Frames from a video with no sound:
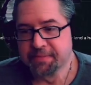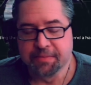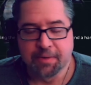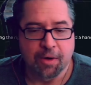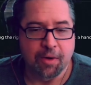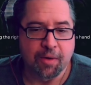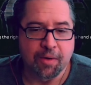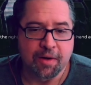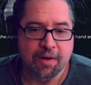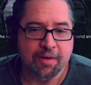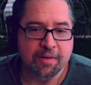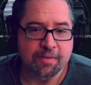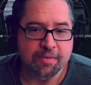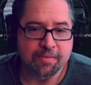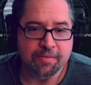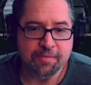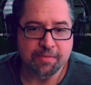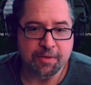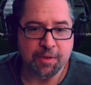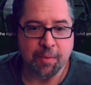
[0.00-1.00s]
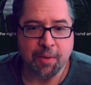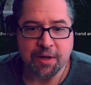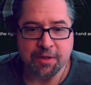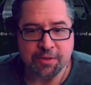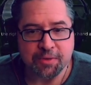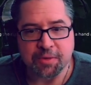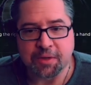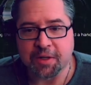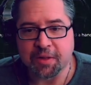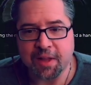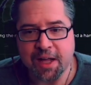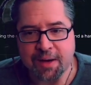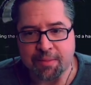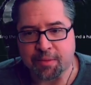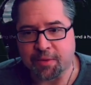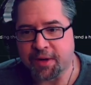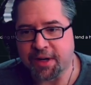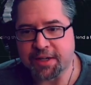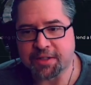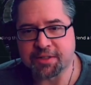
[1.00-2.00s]
or you want to do
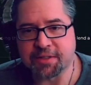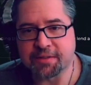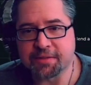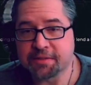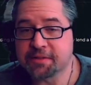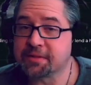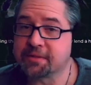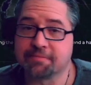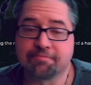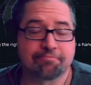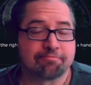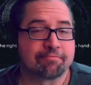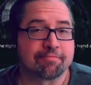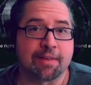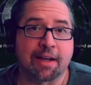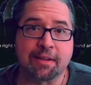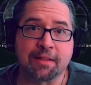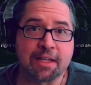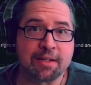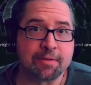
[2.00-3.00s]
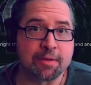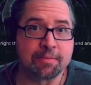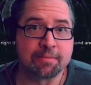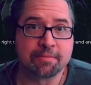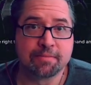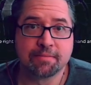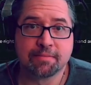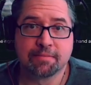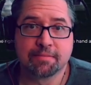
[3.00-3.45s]
collaborations, I love them.